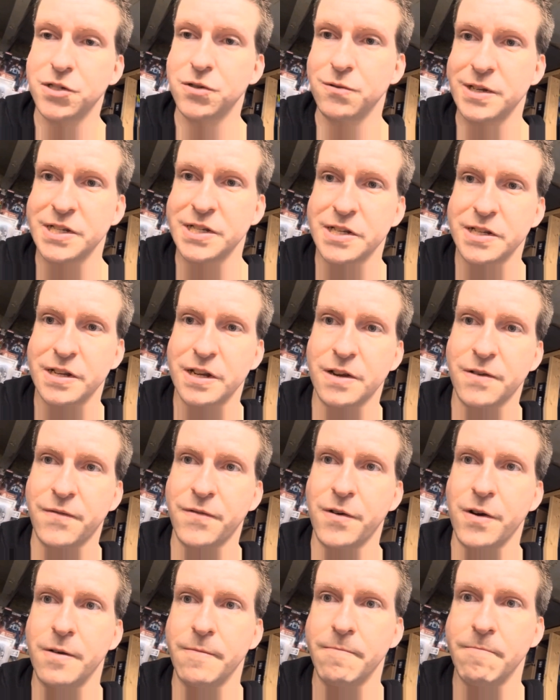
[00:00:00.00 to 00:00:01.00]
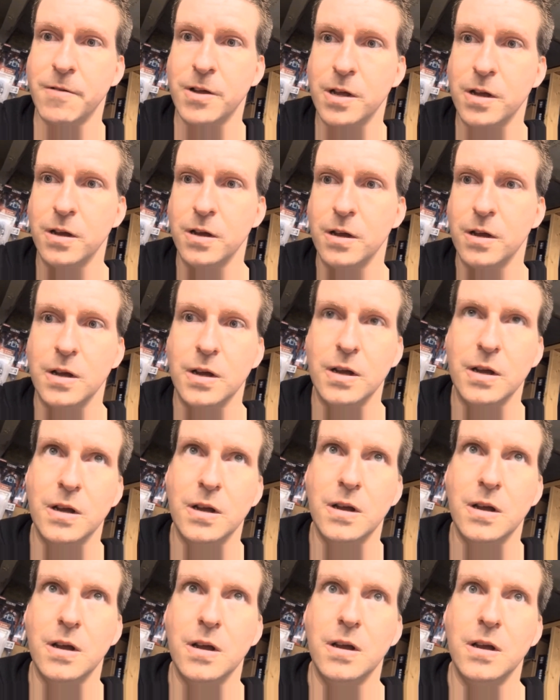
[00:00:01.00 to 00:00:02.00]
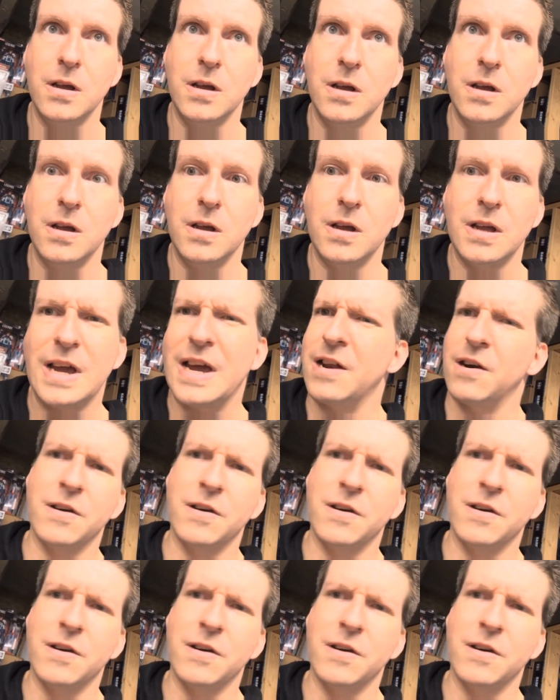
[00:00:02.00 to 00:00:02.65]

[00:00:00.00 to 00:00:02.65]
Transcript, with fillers: joystick from, I